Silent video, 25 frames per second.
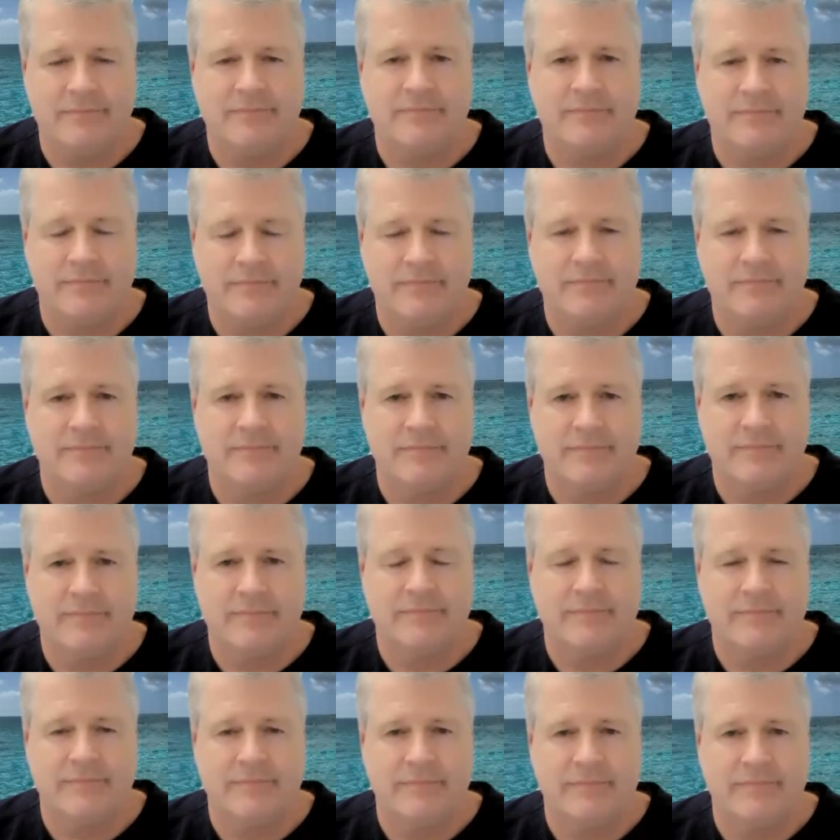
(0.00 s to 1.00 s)

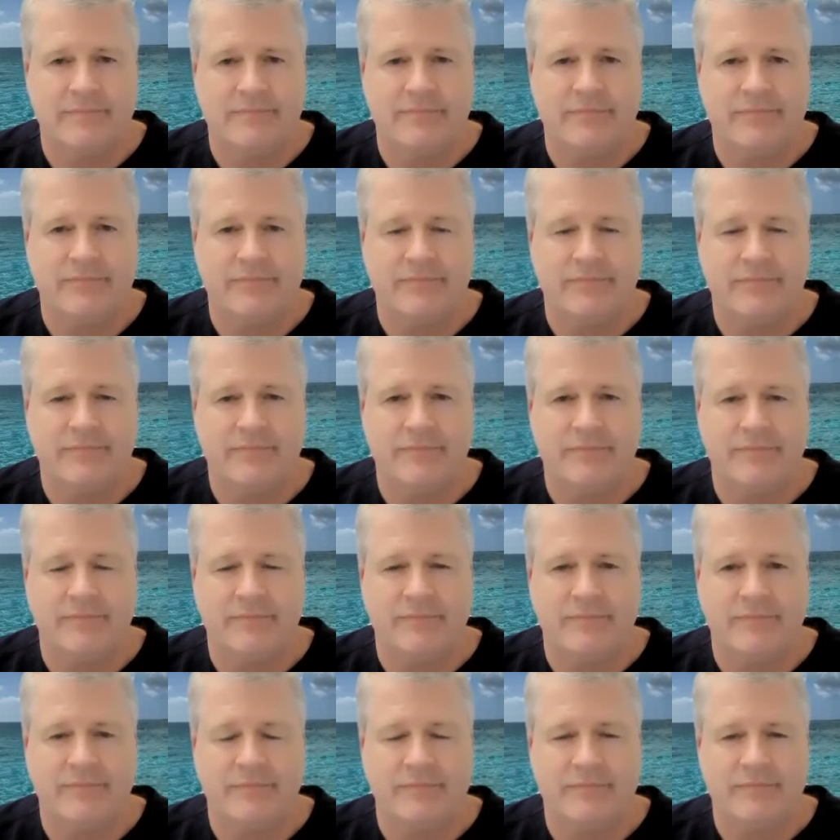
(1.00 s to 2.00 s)

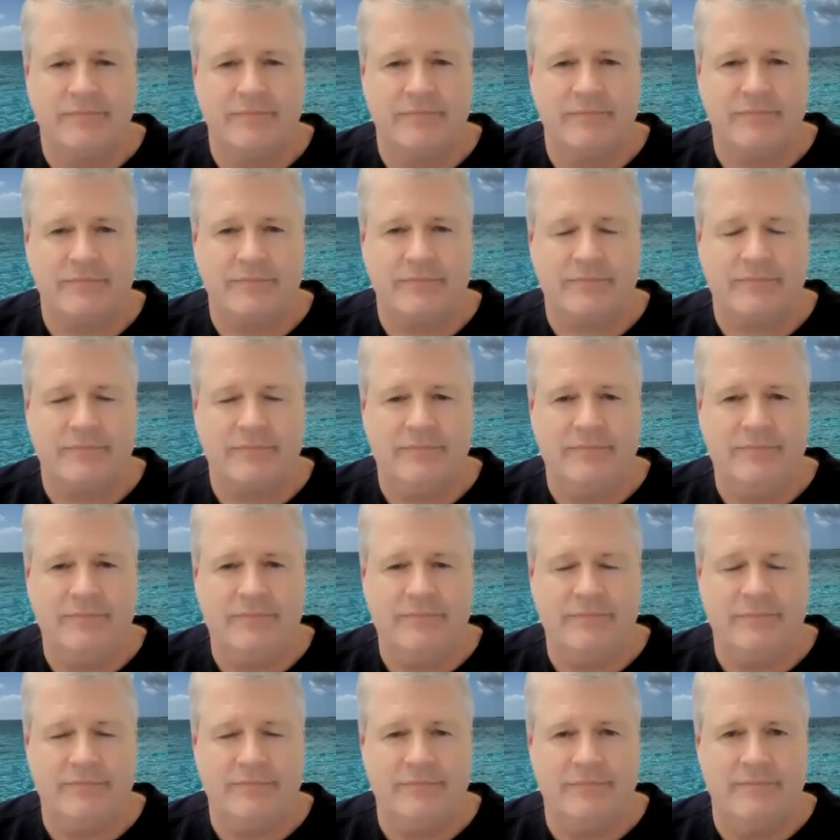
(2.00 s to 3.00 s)

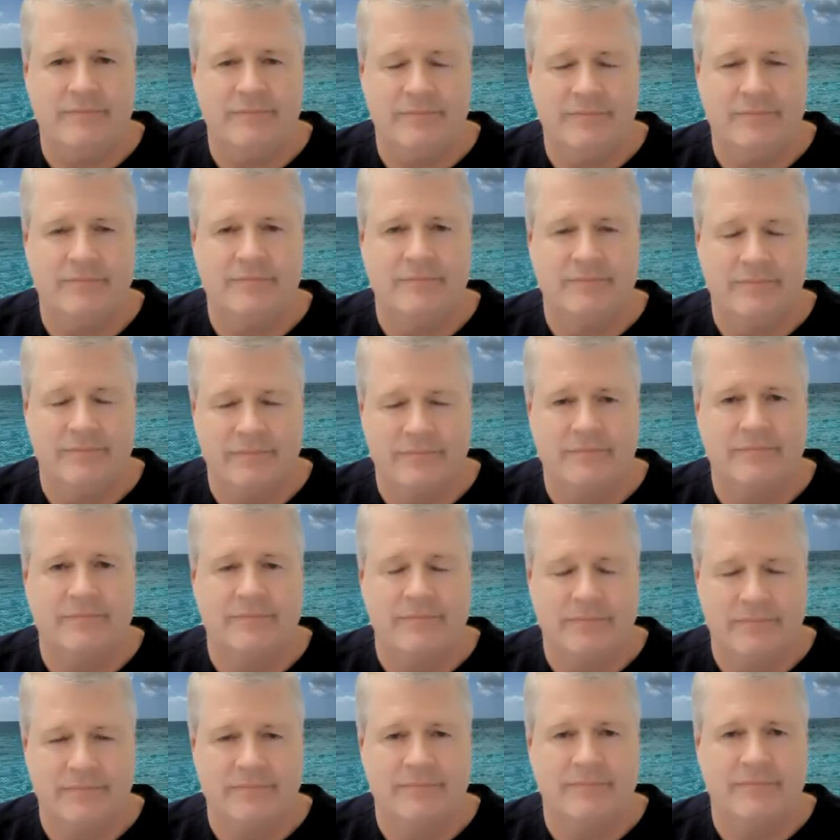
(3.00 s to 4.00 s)

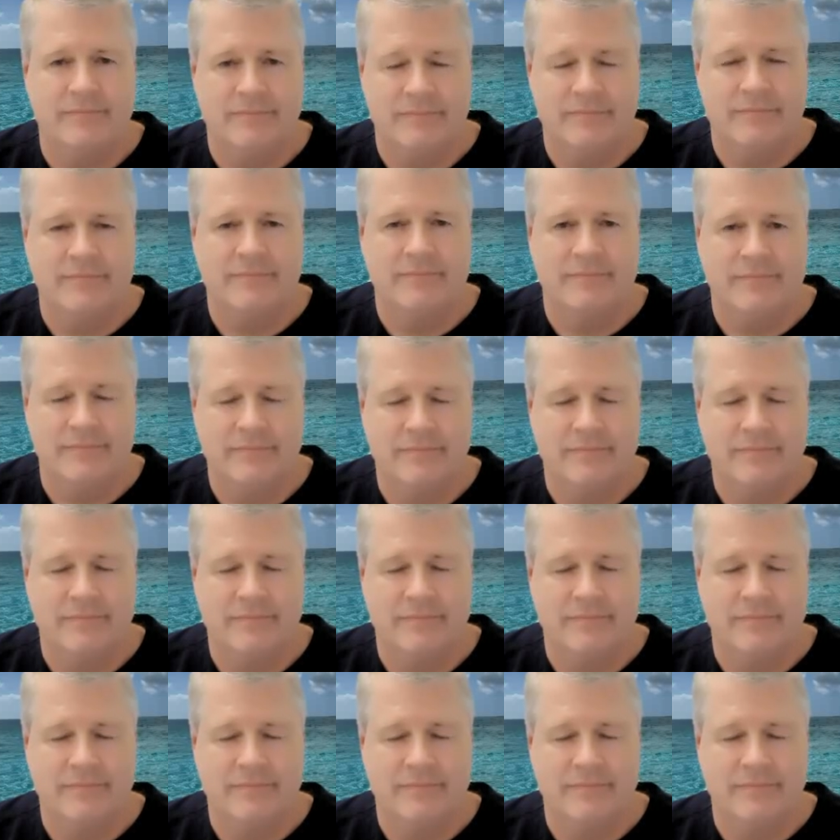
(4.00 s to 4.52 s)
The person shown says nothing.